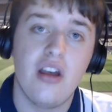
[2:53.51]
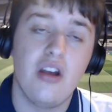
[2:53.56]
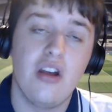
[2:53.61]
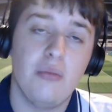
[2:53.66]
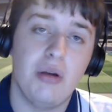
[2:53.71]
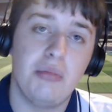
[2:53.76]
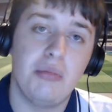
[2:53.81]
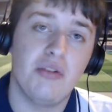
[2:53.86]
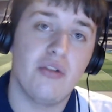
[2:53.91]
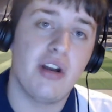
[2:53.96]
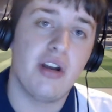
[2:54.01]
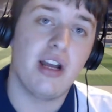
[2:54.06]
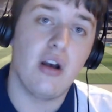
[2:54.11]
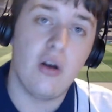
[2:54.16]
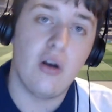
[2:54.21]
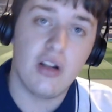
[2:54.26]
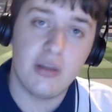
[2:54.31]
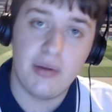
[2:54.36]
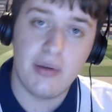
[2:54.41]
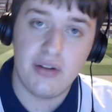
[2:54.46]
We'll be running
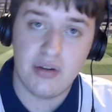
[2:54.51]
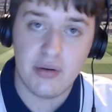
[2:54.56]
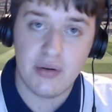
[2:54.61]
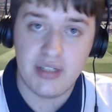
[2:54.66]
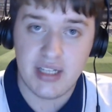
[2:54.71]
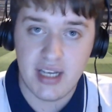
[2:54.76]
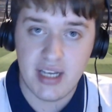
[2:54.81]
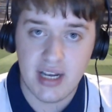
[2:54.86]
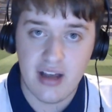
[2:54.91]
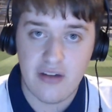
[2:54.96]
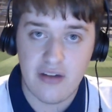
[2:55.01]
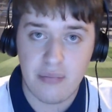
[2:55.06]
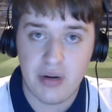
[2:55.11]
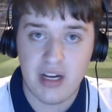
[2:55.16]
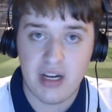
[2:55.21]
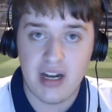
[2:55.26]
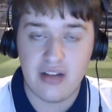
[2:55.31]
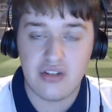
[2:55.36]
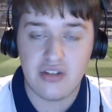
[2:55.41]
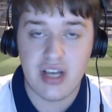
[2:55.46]
all the way through to kick off,
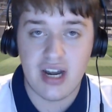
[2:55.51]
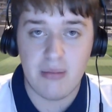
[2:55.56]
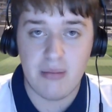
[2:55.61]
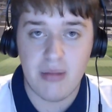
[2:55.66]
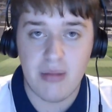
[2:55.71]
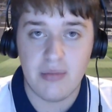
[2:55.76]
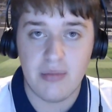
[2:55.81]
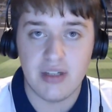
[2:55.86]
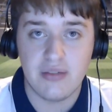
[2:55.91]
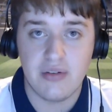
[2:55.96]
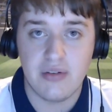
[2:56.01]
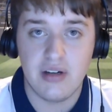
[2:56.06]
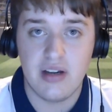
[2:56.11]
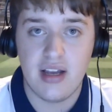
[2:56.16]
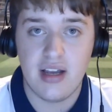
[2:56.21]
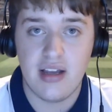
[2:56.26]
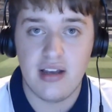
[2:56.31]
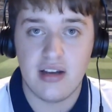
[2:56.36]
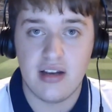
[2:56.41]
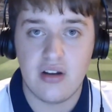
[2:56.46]
bringing on channel members for
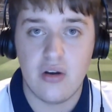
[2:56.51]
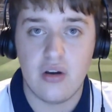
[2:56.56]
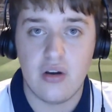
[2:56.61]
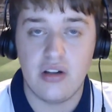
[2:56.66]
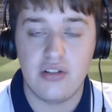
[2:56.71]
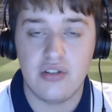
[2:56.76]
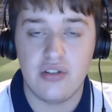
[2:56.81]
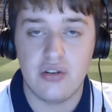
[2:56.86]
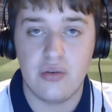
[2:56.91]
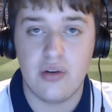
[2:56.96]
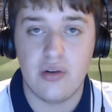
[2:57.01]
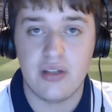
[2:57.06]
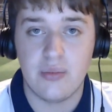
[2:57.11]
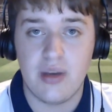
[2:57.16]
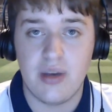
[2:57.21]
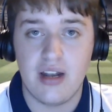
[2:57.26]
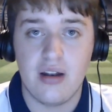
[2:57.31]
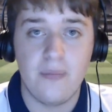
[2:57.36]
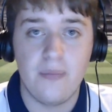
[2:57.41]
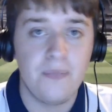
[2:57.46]
uh, call and show as
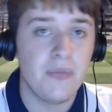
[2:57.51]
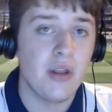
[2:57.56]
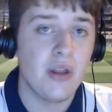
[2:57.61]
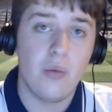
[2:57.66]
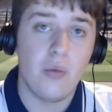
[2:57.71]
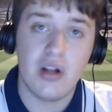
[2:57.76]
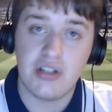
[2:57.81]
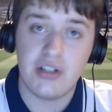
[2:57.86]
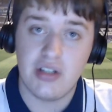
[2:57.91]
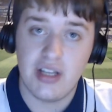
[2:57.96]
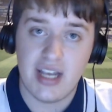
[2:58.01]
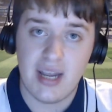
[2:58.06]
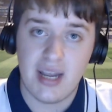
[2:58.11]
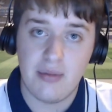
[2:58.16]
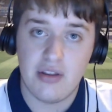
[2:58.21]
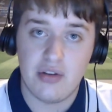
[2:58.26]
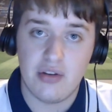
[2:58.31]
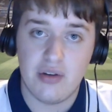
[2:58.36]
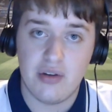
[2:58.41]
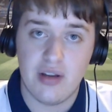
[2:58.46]
well, watching the game,
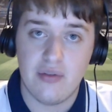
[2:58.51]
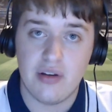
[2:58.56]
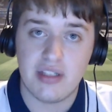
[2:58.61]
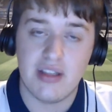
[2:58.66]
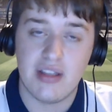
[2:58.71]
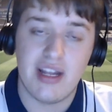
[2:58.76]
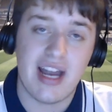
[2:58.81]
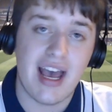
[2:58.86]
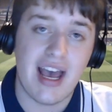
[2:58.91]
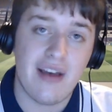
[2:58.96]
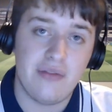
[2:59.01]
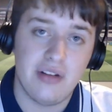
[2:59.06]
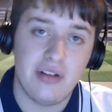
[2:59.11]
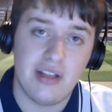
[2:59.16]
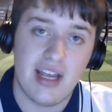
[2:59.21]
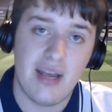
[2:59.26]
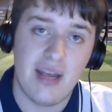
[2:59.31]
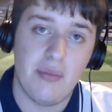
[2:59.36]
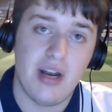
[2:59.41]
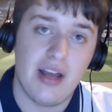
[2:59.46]
the three of us, and then after the
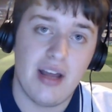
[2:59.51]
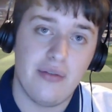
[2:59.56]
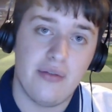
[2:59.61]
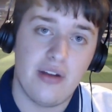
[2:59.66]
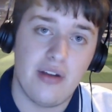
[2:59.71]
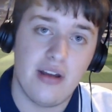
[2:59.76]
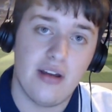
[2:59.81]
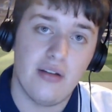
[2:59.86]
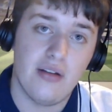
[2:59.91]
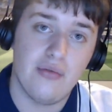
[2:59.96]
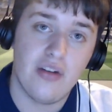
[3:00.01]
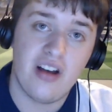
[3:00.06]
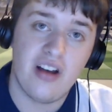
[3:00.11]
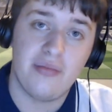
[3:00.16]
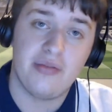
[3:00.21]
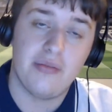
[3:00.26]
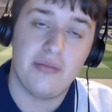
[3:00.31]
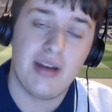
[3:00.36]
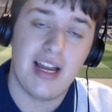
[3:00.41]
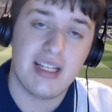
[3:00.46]
game, we'll have uh, Rob
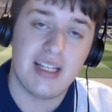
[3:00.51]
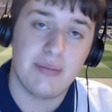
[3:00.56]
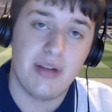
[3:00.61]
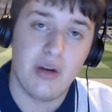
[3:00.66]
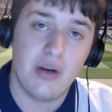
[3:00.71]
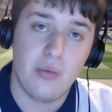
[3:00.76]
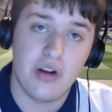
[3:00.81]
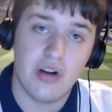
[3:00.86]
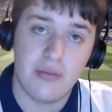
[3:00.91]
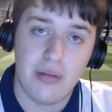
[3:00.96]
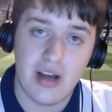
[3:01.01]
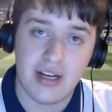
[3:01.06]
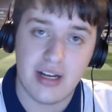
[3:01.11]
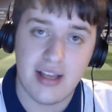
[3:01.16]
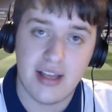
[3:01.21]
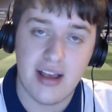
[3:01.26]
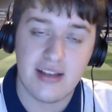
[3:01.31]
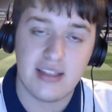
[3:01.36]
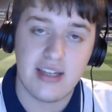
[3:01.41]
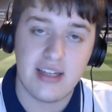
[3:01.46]
from the Last Minute Winner
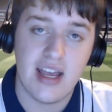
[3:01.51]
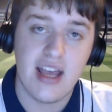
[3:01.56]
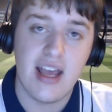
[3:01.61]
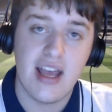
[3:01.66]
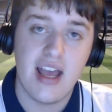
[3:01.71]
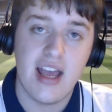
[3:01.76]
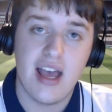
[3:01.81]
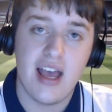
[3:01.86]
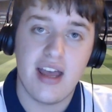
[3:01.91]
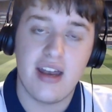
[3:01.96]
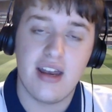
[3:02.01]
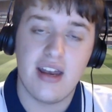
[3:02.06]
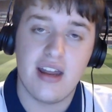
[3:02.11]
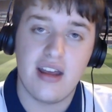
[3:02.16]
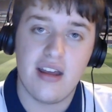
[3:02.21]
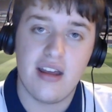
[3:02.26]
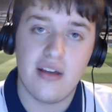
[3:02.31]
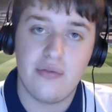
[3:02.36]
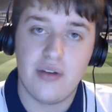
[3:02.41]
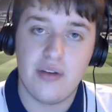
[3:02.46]
podcast and
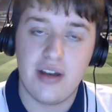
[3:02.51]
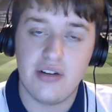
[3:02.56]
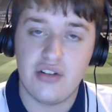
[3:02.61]
uh, a friend